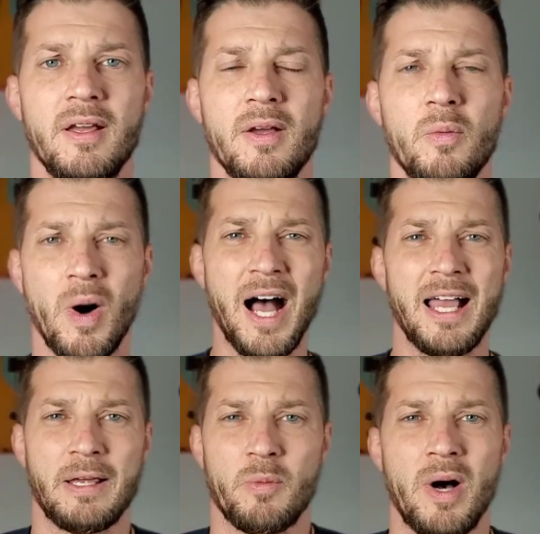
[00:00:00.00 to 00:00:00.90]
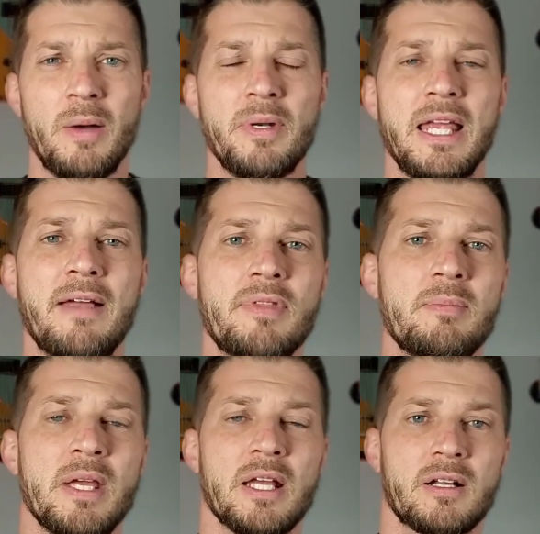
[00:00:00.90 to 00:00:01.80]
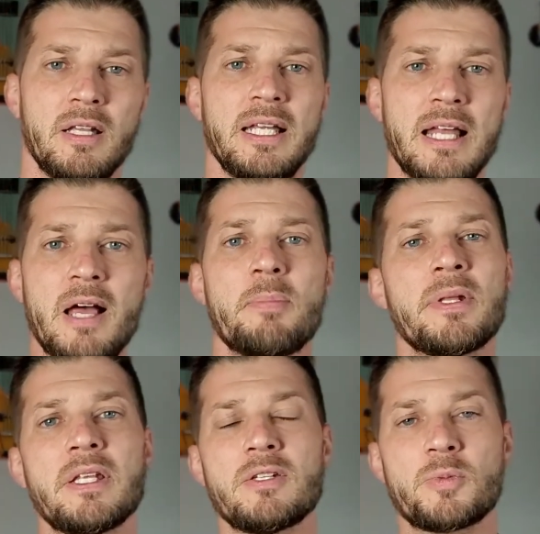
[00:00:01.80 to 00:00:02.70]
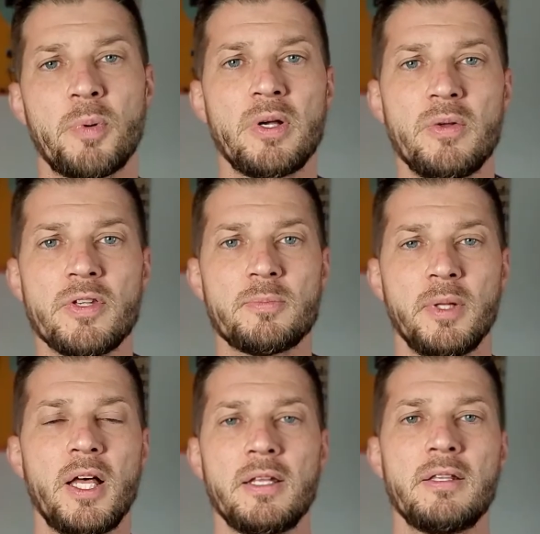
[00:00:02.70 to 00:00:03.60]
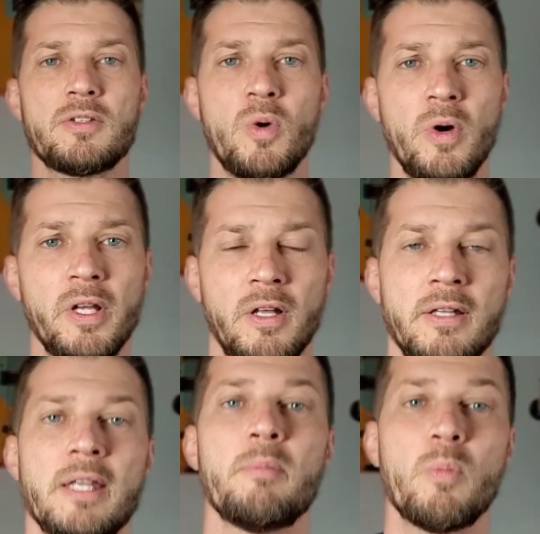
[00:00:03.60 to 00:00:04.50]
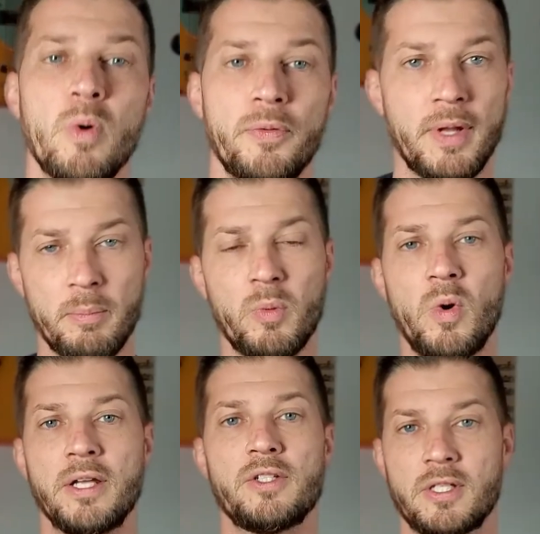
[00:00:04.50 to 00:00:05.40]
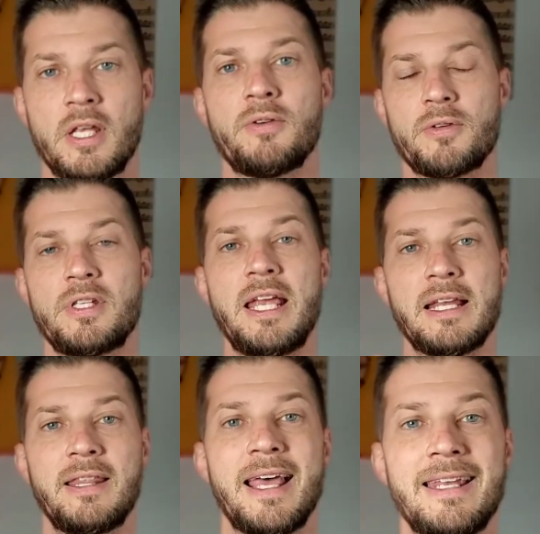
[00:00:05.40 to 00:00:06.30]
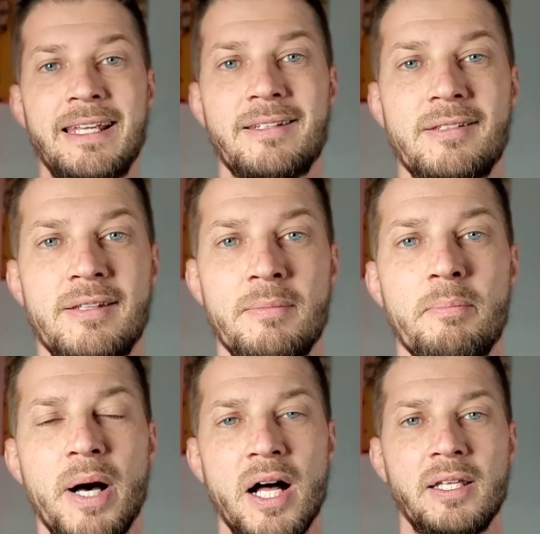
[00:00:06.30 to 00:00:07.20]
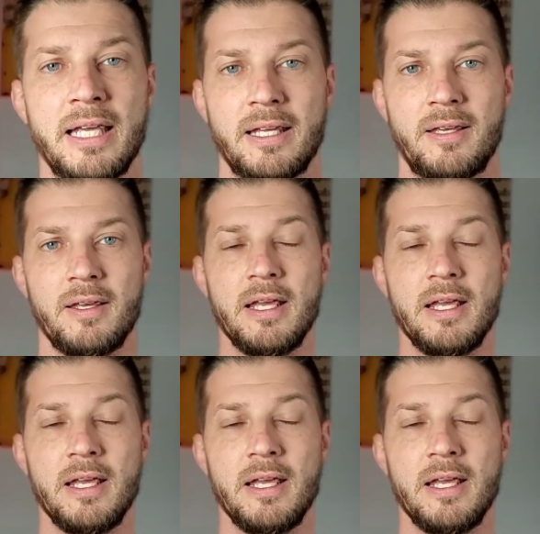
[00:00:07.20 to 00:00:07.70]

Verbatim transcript: Why? Why would he have them clean up and then sprinkle this blood and this oil on them? Well, number one, just understand that it's symbolic.